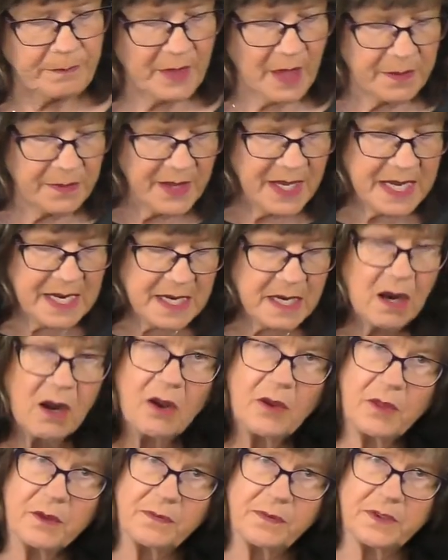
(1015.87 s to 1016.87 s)
They
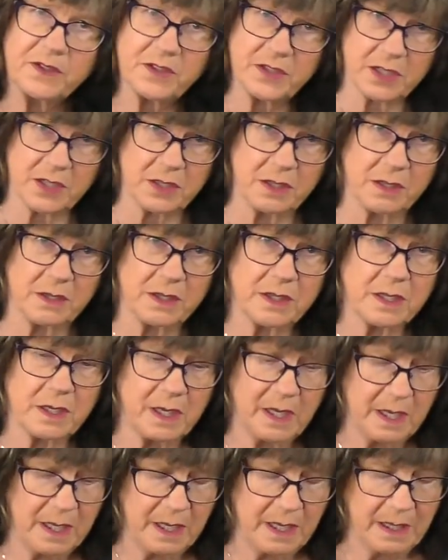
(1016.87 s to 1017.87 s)
are the physicians,
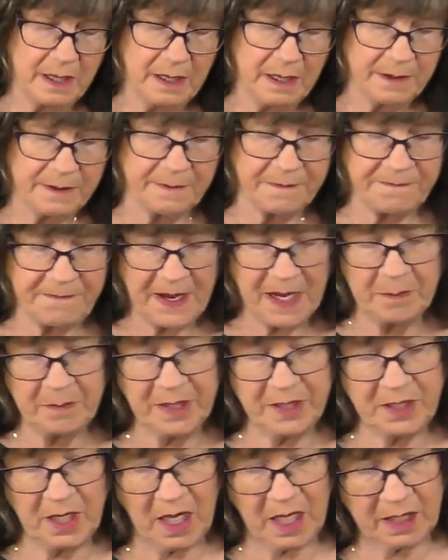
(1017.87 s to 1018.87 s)
the
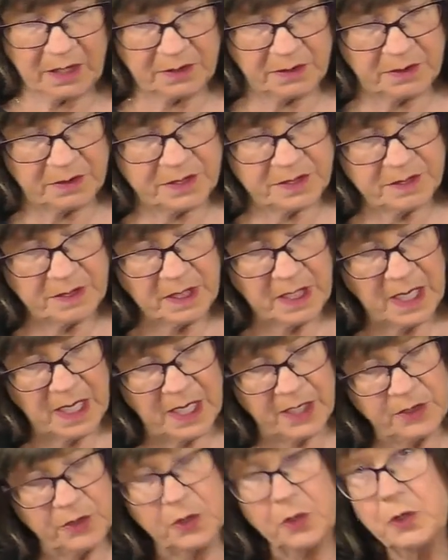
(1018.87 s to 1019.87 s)
family doctors,
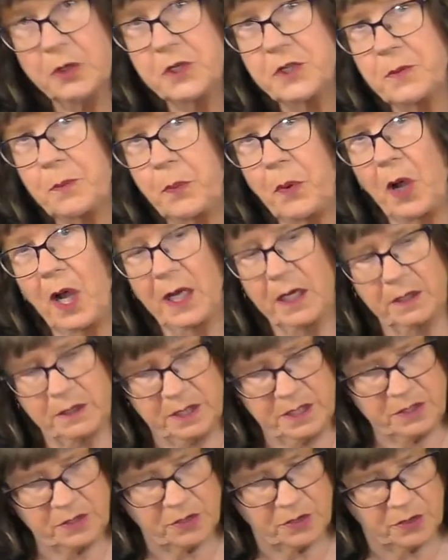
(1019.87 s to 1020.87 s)
and nurse
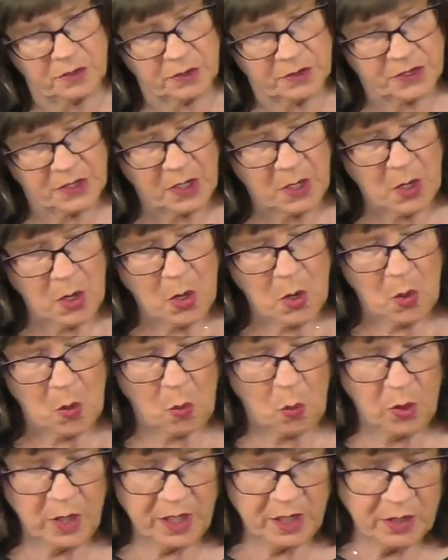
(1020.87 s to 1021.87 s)
practitioners
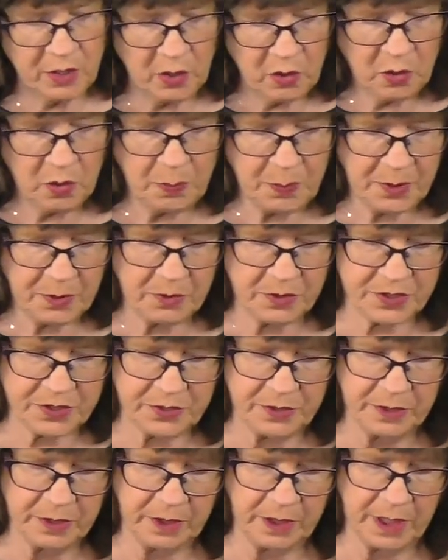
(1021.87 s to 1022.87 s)
we know
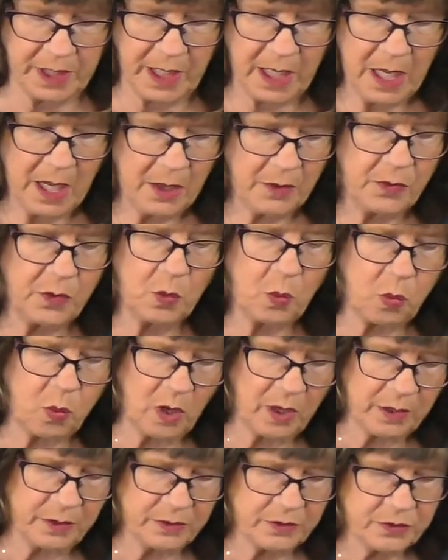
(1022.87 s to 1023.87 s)
personally, the
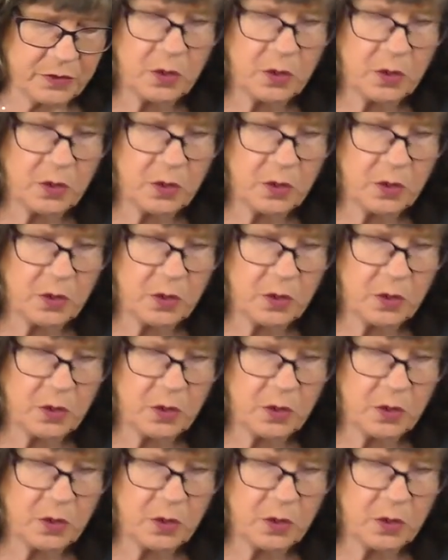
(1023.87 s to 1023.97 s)
ones